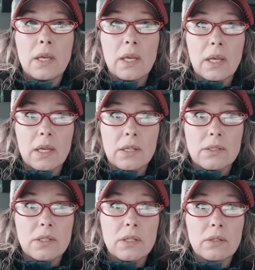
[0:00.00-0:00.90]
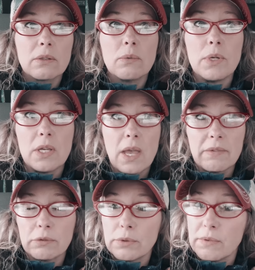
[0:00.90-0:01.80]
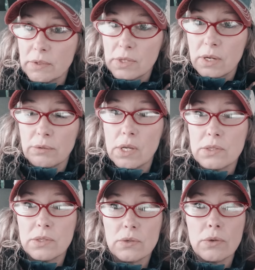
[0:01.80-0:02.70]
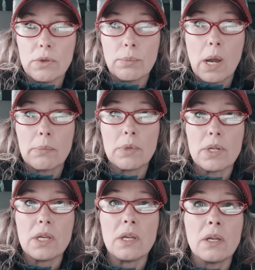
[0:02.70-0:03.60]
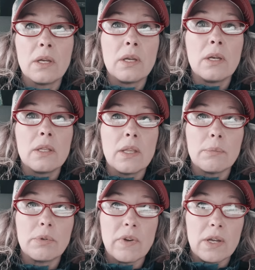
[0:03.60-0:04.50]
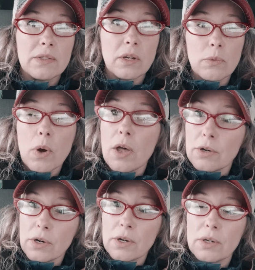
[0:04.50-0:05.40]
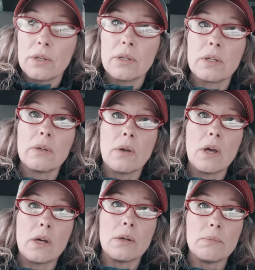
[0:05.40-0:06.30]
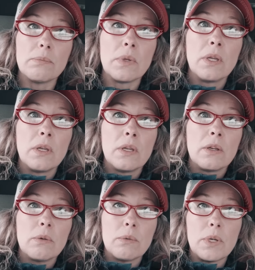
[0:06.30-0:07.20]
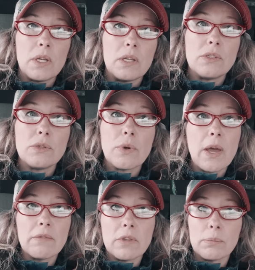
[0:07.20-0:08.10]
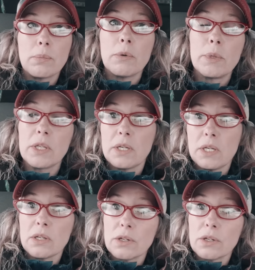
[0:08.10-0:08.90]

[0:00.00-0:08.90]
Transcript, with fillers: and we have a river that runs through the property that provides our water. Um, we do have the ability to